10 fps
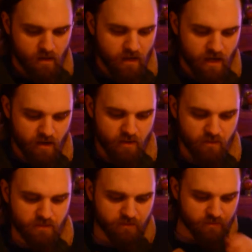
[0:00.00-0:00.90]
Harry
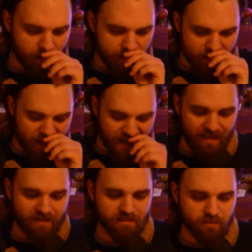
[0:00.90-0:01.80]
was frying
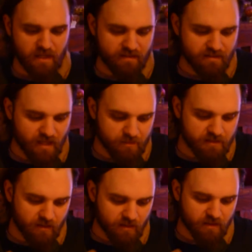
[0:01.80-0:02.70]
eggs by the time
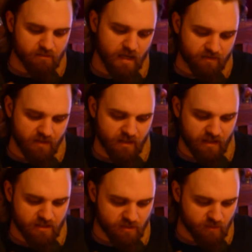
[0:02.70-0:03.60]
Dudley arrived in the
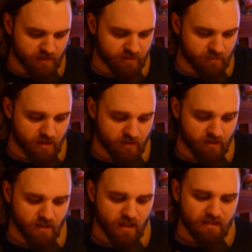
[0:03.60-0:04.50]
kitchen with his
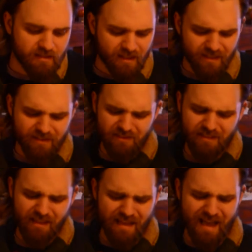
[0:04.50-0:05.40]
mother. Dudley looked
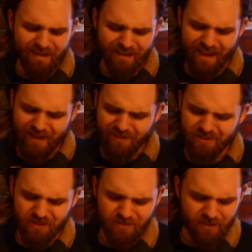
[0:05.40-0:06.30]
a lot like
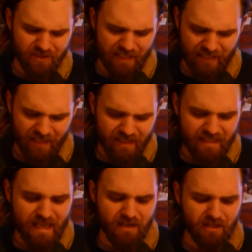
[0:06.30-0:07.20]
Uncle Vernon.
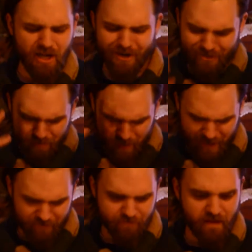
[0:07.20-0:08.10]
He had a large
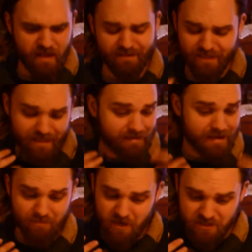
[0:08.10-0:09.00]
pink face,
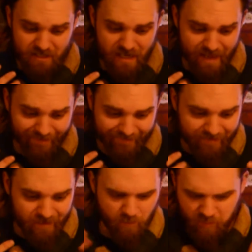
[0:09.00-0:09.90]
not much neck,
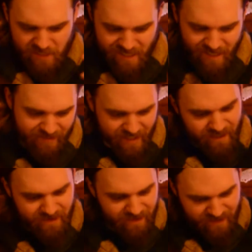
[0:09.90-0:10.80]
blonde
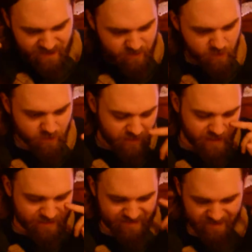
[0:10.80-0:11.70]
hair that lay smoothly
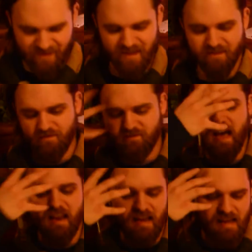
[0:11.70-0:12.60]
on his thick,
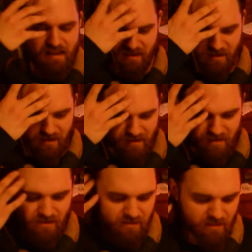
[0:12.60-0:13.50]
fat head.
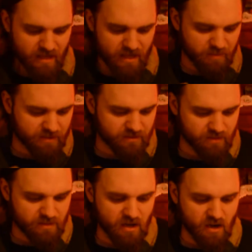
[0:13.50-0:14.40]
Aunt
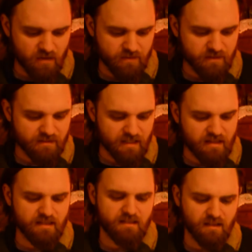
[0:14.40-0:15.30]
Petunia often
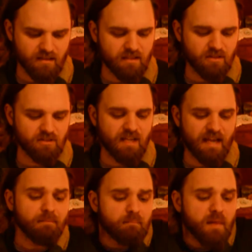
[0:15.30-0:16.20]
said that Dudley looked
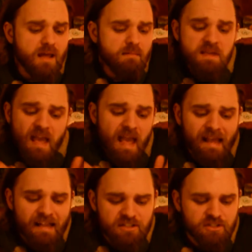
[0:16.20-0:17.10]
like a baby
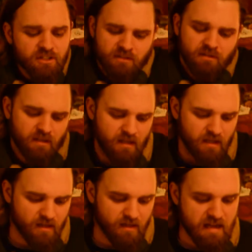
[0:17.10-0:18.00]
angel.
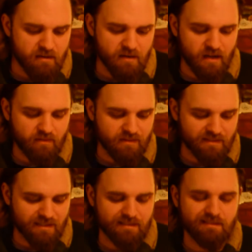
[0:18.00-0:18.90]
Harry often
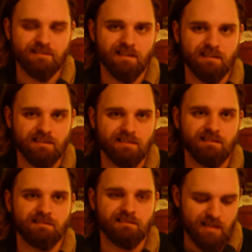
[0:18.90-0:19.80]
said that Dudley
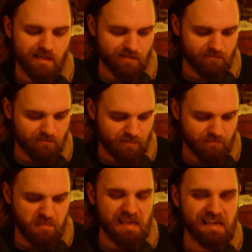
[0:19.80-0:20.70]
looked like a
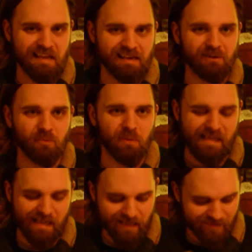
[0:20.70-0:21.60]
pig in a
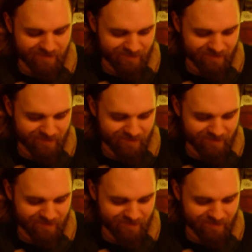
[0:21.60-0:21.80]
wig.